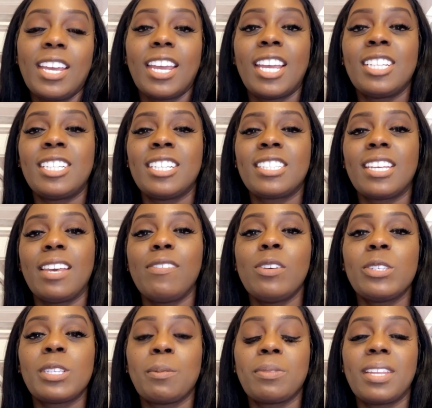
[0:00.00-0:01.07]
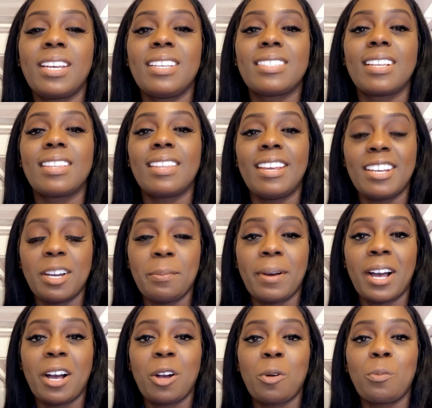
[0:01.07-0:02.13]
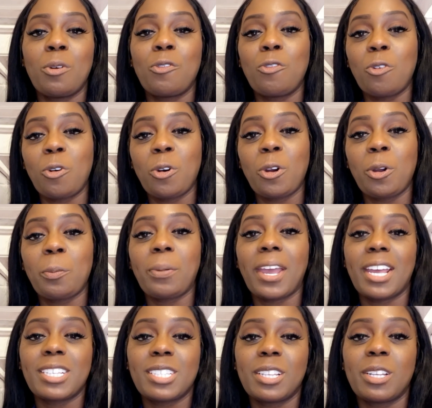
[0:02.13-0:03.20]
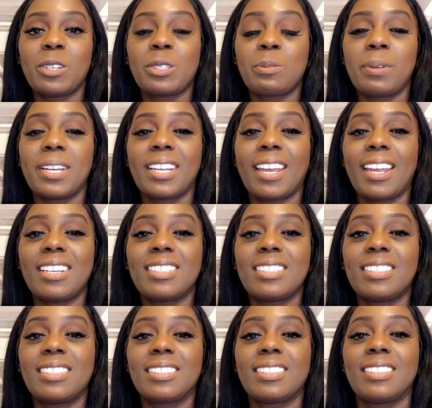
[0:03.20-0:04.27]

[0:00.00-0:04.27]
and just give you some things to think about before passing those medications.